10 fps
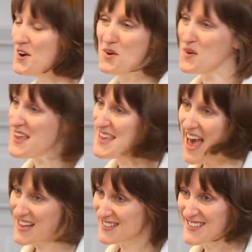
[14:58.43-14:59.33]
Oh
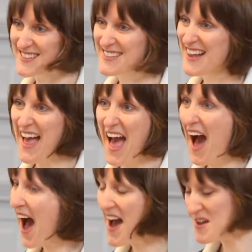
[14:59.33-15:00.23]
yes,
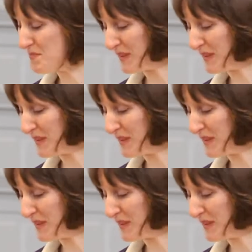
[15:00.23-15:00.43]
I